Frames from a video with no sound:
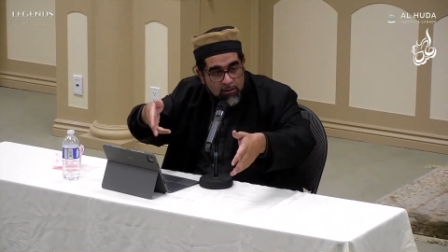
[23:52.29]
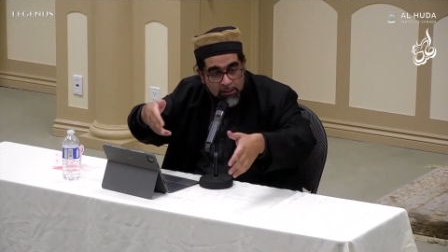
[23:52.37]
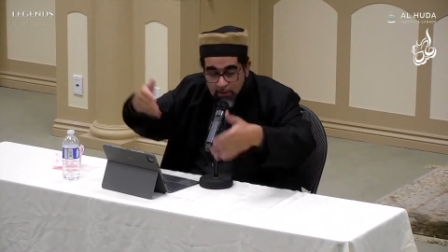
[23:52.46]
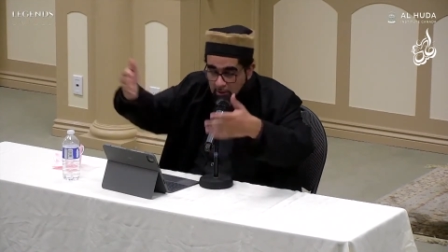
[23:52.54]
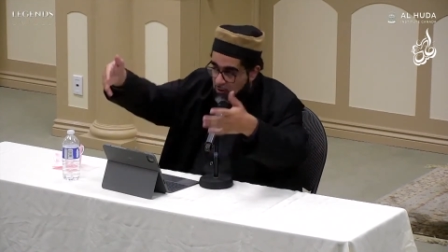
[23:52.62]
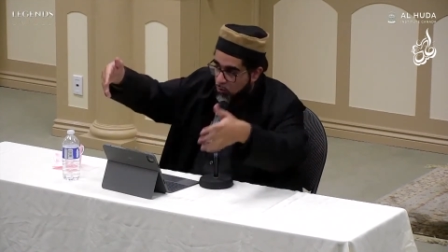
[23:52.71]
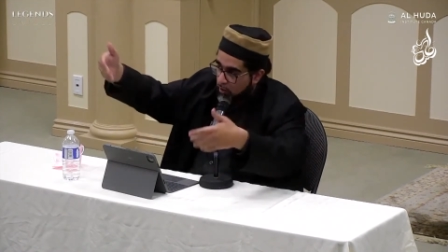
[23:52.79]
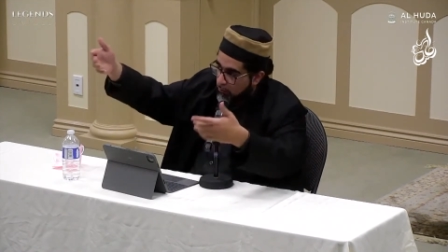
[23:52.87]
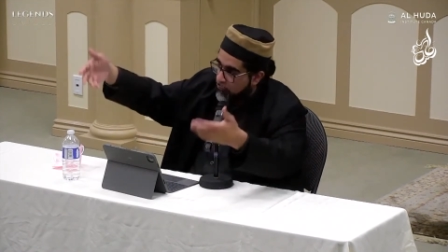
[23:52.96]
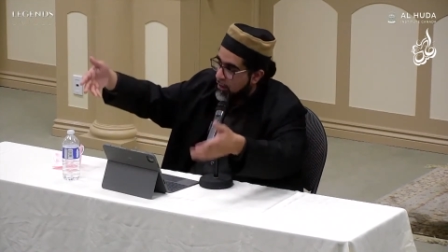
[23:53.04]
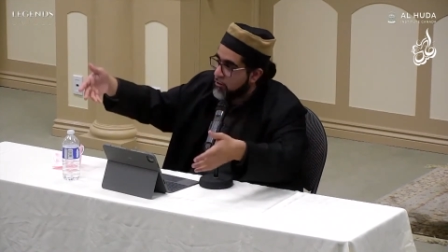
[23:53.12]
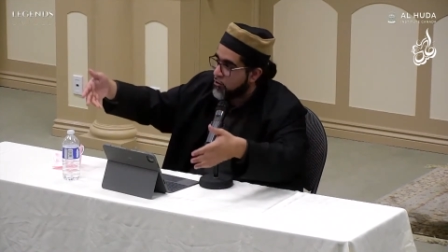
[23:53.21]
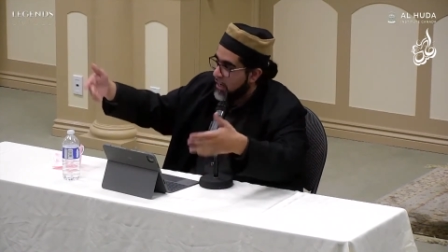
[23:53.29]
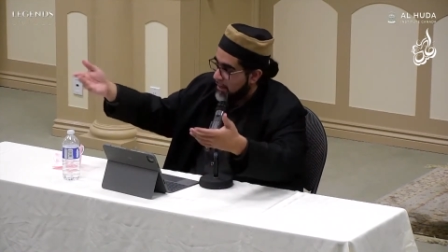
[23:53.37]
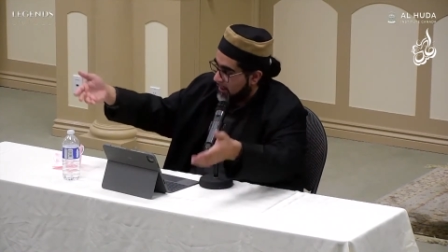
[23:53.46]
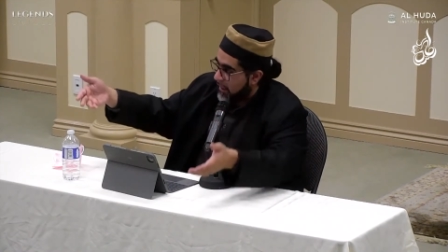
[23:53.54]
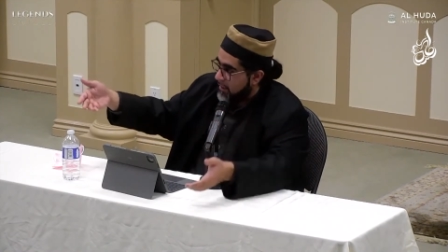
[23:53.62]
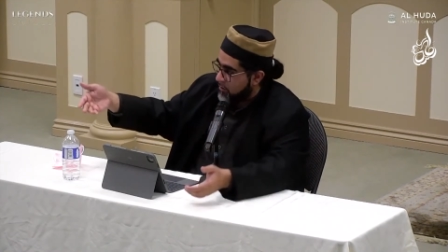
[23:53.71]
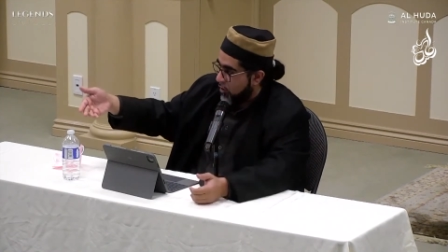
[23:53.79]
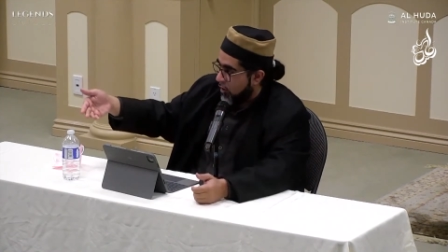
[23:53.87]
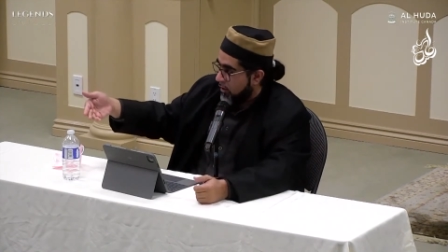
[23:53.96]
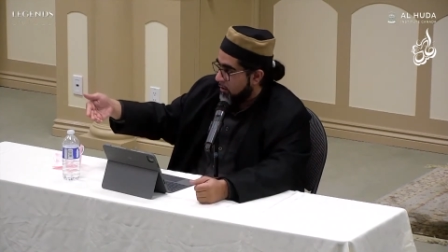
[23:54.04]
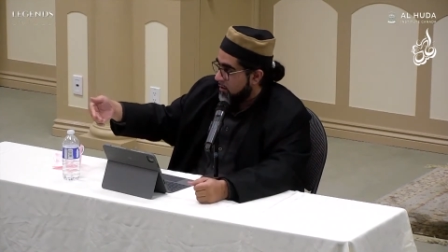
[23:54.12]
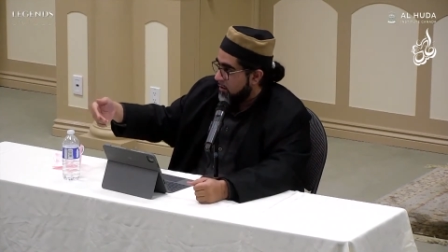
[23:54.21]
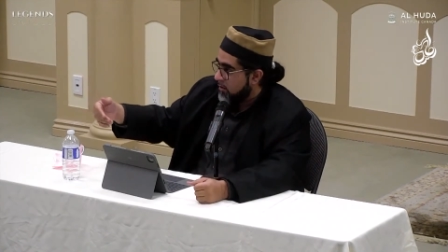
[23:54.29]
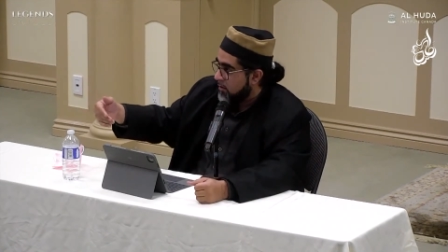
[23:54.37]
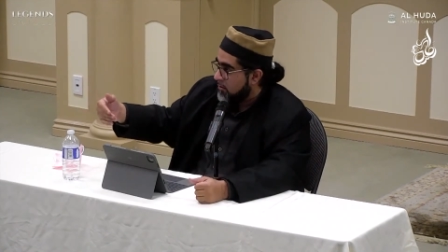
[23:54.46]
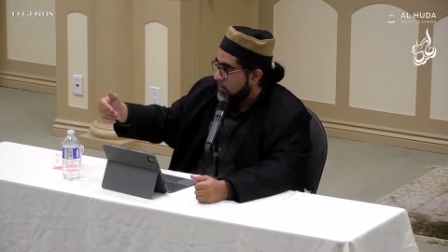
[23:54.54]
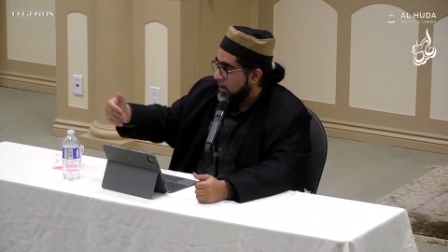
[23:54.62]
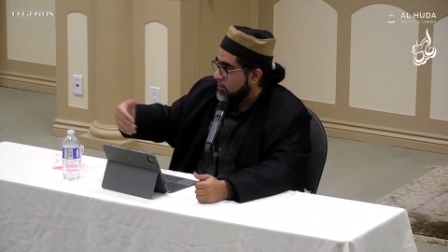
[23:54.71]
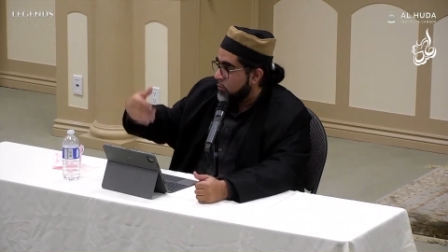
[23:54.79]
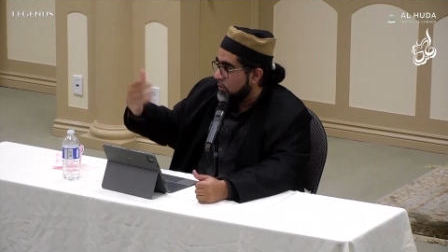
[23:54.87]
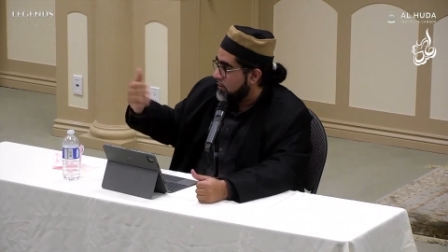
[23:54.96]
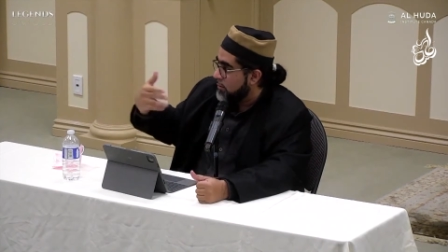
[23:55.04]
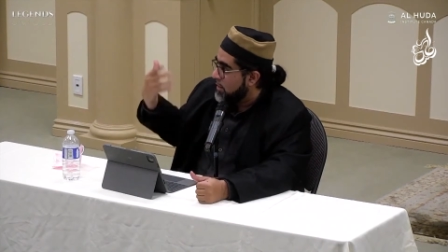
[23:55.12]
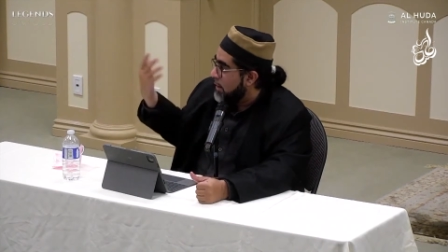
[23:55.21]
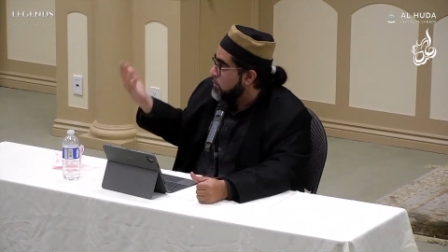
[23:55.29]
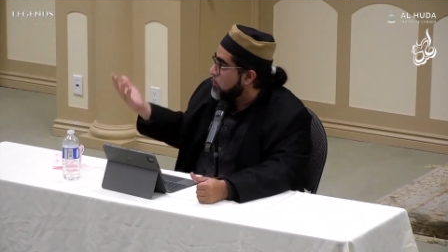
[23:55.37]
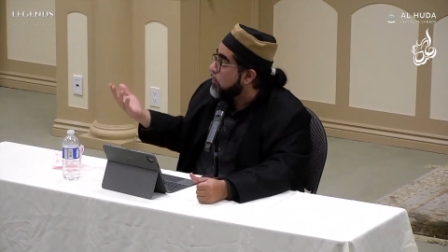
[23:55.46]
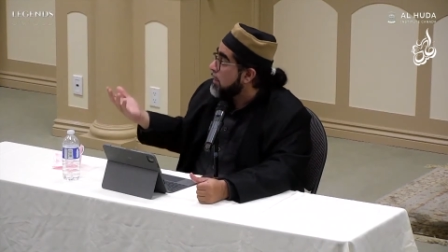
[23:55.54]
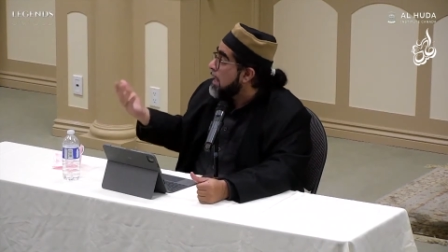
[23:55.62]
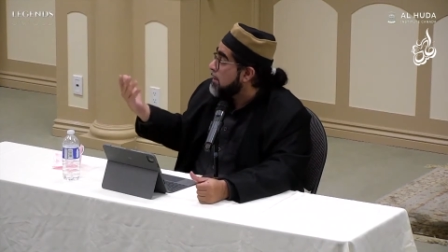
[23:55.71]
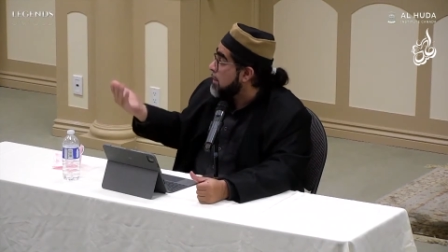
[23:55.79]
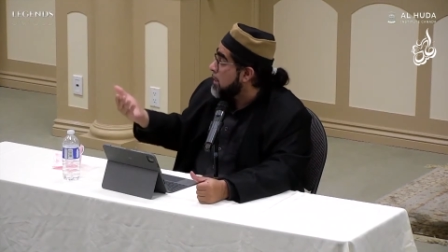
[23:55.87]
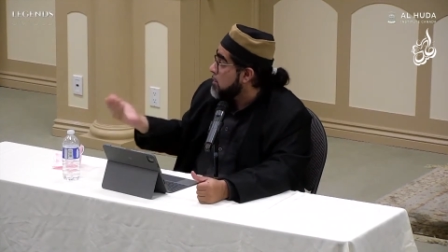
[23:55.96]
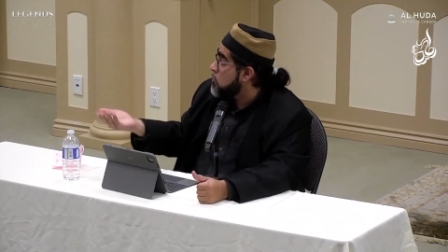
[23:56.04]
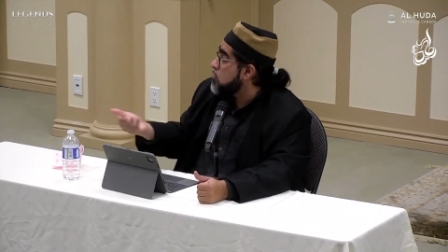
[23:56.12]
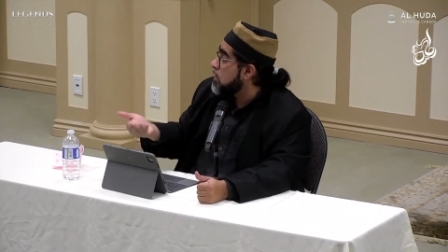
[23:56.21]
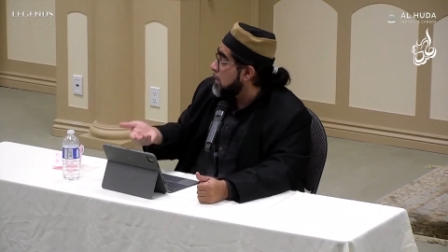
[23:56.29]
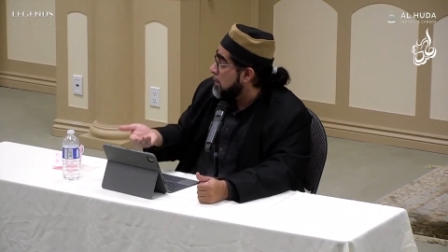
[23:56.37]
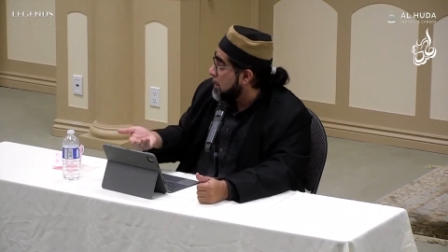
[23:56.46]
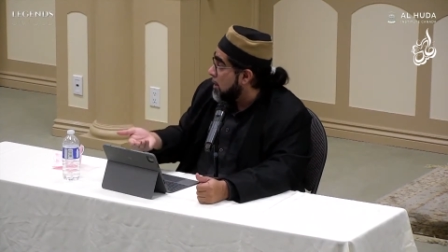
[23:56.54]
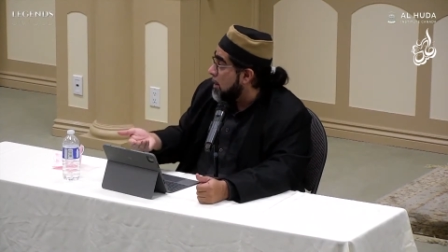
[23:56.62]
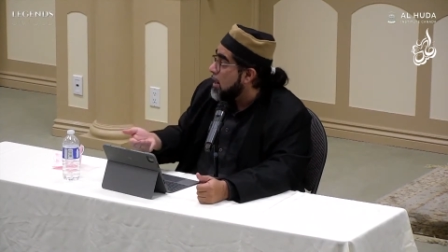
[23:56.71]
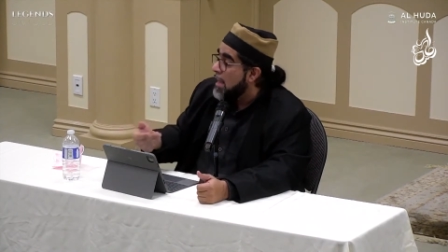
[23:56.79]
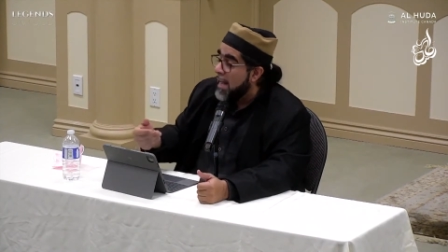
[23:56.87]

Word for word: This is what French etiquettes are, right? We sometimes forget the history that they are.